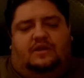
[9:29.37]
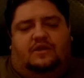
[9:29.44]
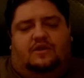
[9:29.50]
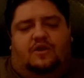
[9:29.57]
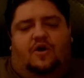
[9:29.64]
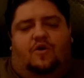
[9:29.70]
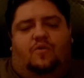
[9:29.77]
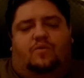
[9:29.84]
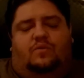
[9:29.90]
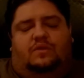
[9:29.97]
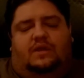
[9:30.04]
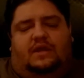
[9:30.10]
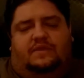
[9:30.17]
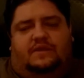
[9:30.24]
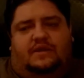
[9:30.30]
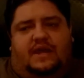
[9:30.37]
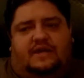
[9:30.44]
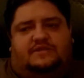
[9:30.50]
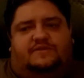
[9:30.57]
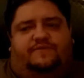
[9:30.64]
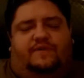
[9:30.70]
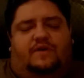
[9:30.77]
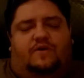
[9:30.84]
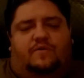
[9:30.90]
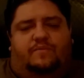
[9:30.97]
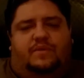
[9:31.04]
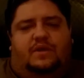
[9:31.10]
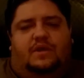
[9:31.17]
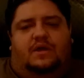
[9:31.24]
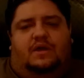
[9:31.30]
you know, in the next film,
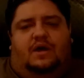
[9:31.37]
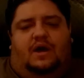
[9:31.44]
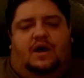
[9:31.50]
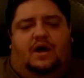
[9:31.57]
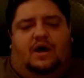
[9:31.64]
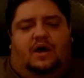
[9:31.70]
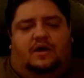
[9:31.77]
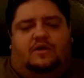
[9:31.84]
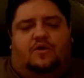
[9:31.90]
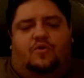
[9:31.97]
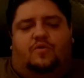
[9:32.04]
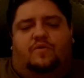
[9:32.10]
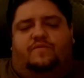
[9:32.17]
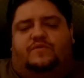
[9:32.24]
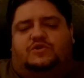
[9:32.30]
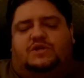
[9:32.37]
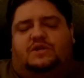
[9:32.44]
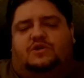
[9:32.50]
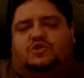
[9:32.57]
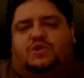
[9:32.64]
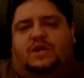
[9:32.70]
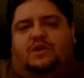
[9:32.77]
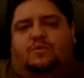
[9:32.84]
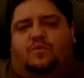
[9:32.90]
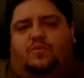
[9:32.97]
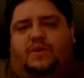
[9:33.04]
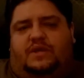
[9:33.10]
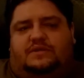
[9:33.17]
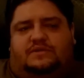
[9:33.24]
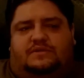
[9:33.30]
Goku and Vegeta are training
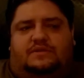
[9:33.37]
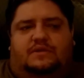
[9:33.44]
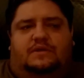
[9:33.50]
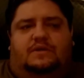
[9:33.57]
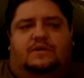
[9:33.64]
with Whis.